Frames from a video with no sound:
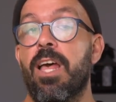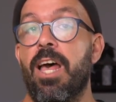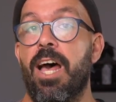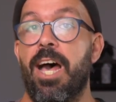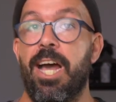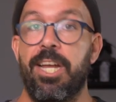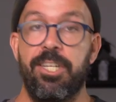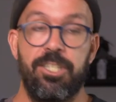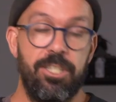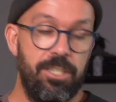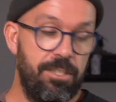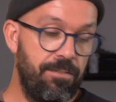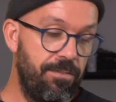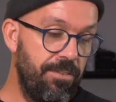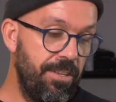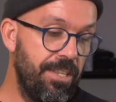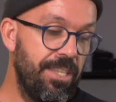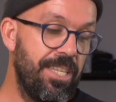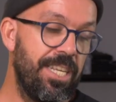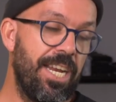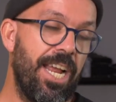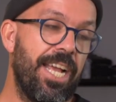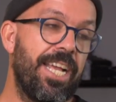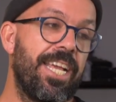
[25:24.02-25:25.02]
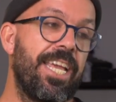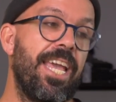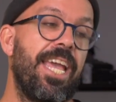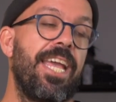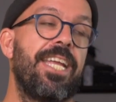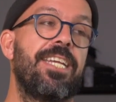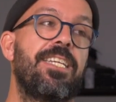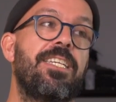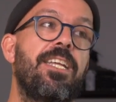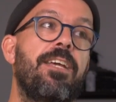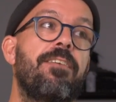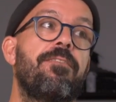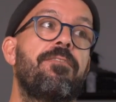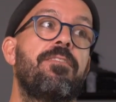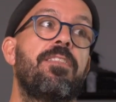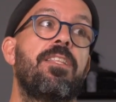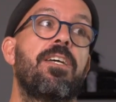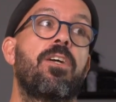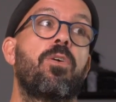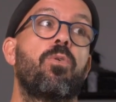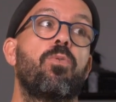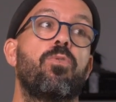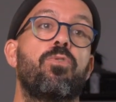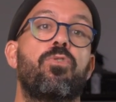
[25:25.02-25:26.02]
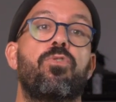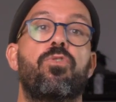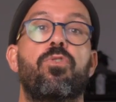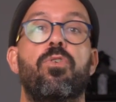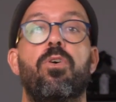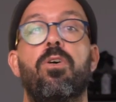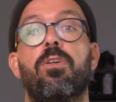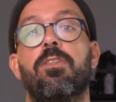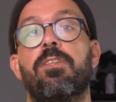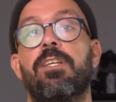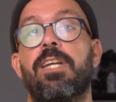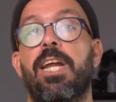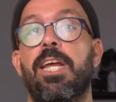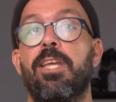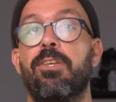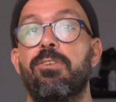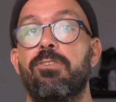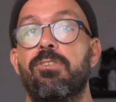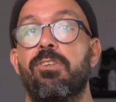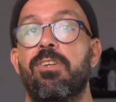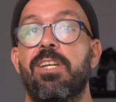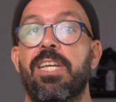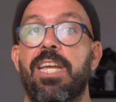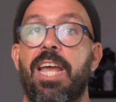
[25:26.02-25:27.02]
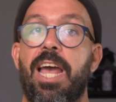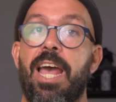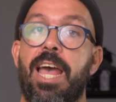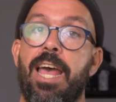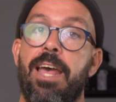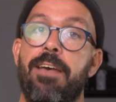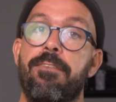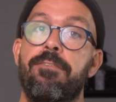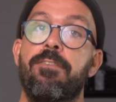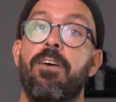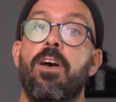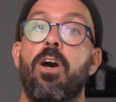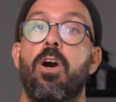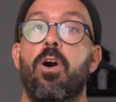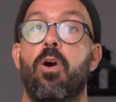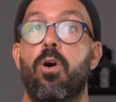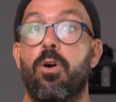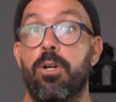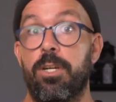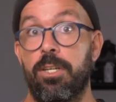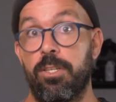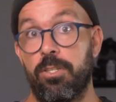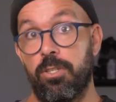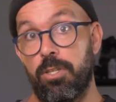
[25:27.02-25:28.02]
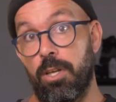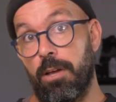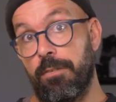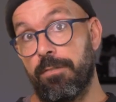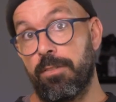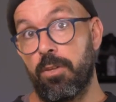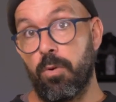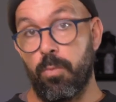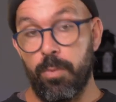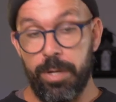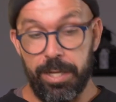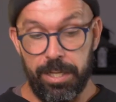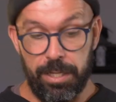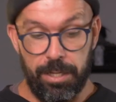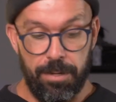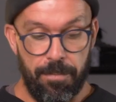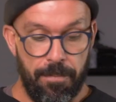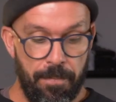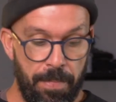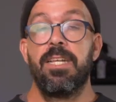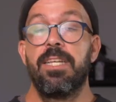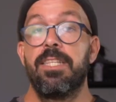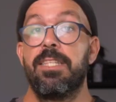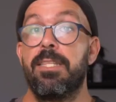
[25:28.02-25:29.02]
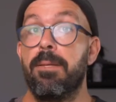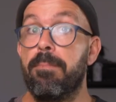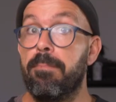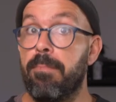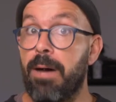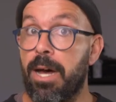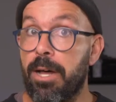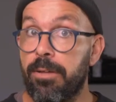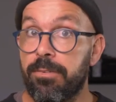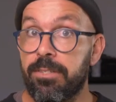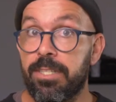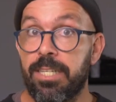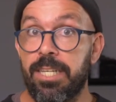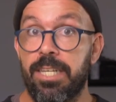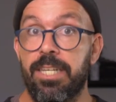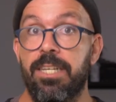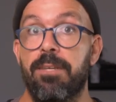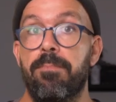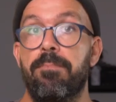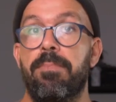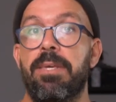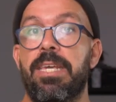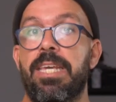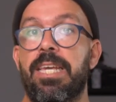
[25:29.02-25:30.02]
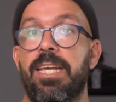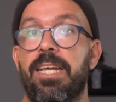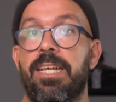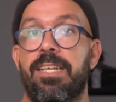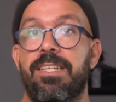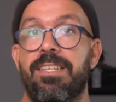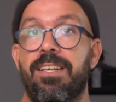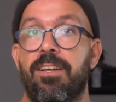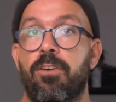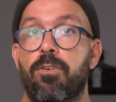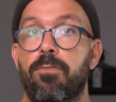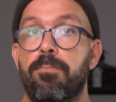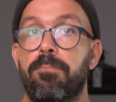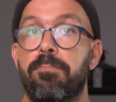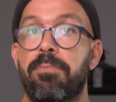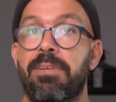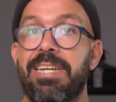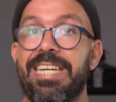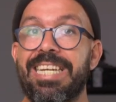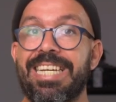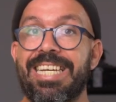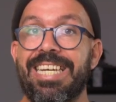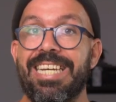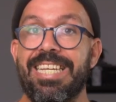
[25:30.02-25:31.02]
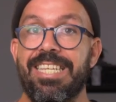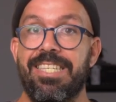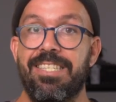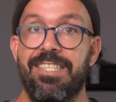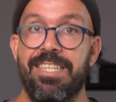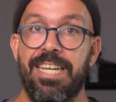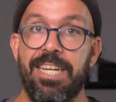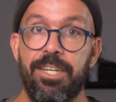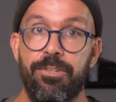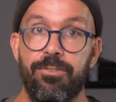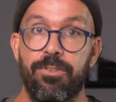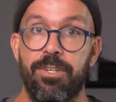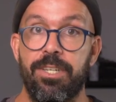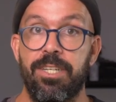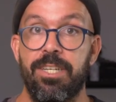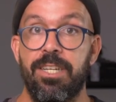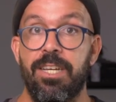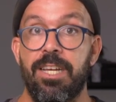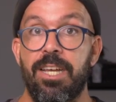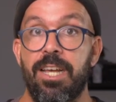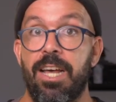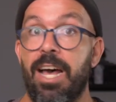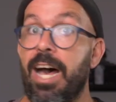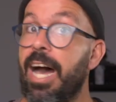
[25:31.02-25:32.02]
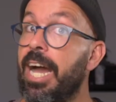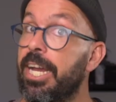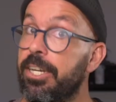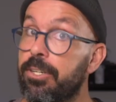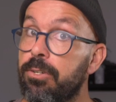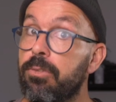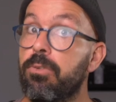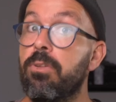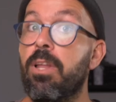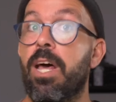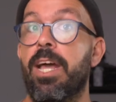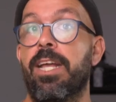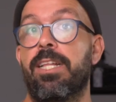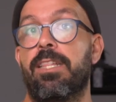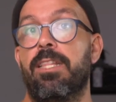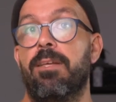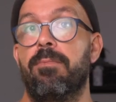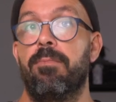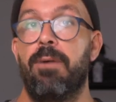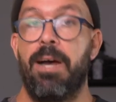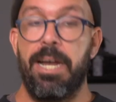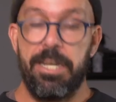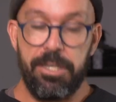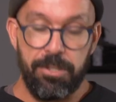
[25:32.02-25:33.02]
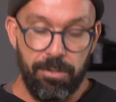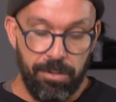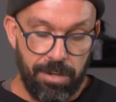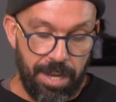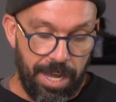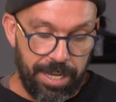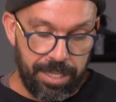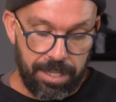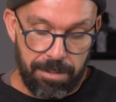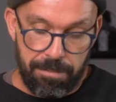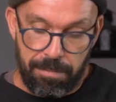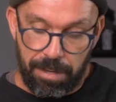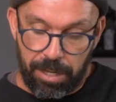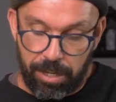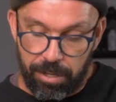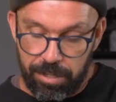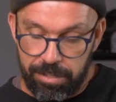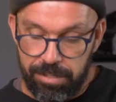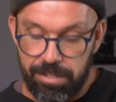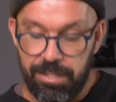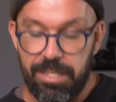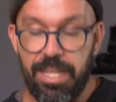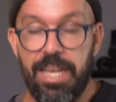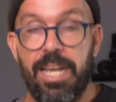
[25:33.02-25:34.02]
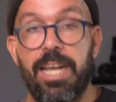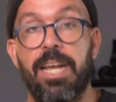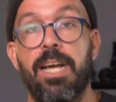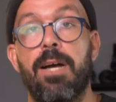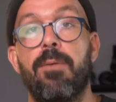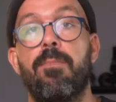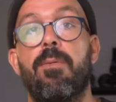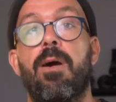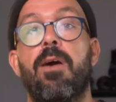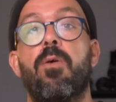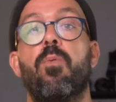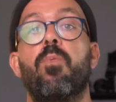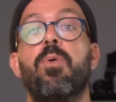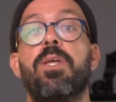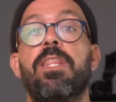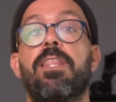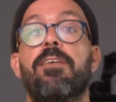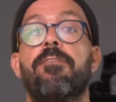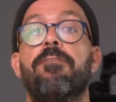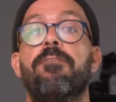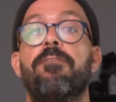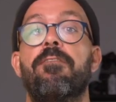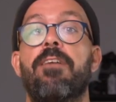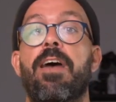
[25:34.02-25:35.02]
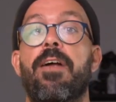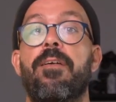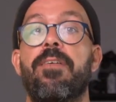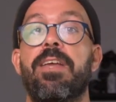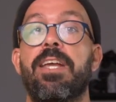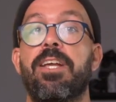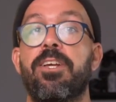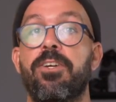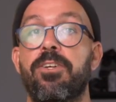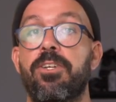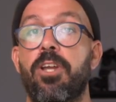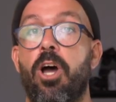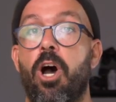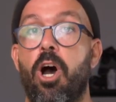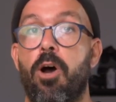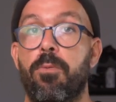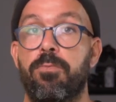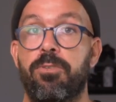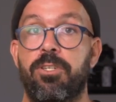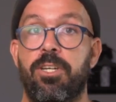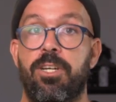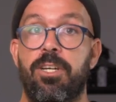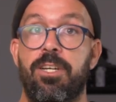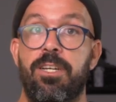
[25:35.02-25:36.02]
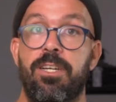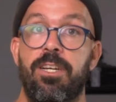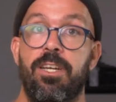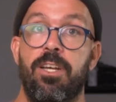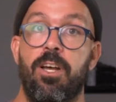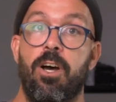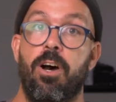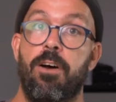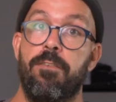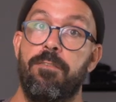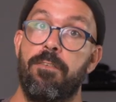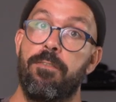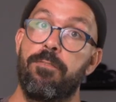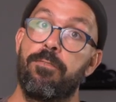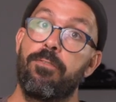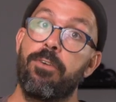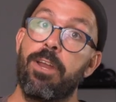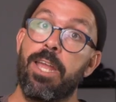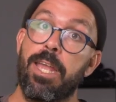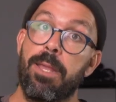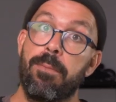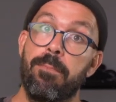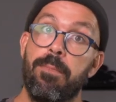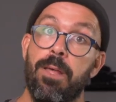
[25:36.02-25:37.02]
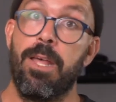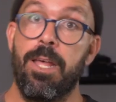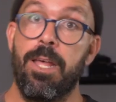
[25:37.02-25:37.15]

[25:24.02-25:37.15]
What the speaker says: I just feel that I can't have the control that I usually have on a softer wheel. The mounting being completely centered, I do like them. I do like them because they come out with a very good option of a frame.